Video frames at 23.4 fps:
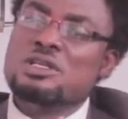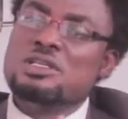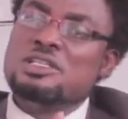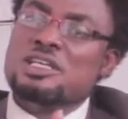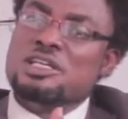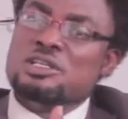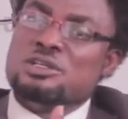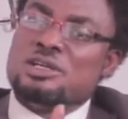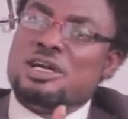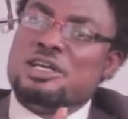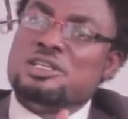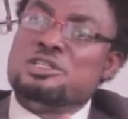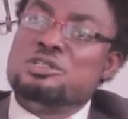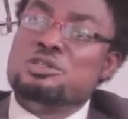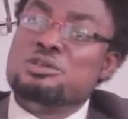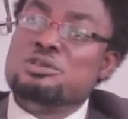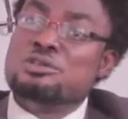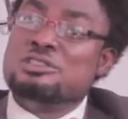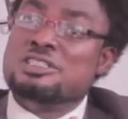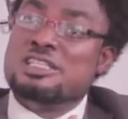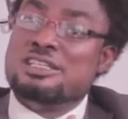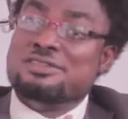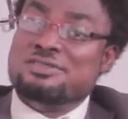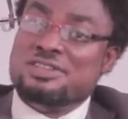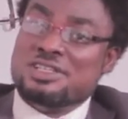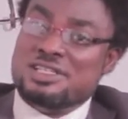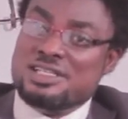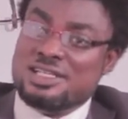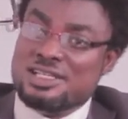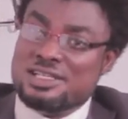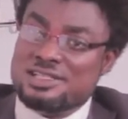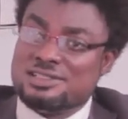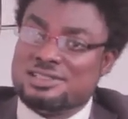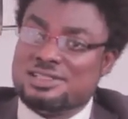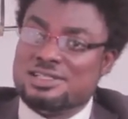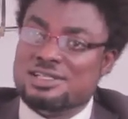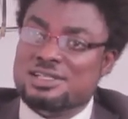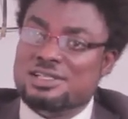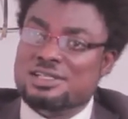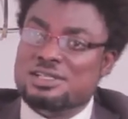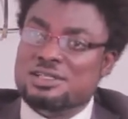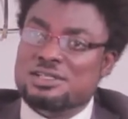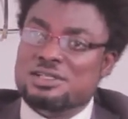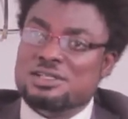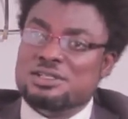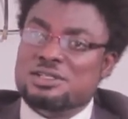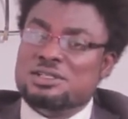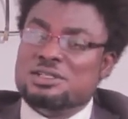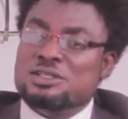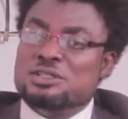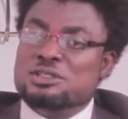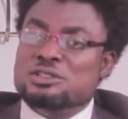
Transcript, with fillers: then you can do DVDs. Absolutely.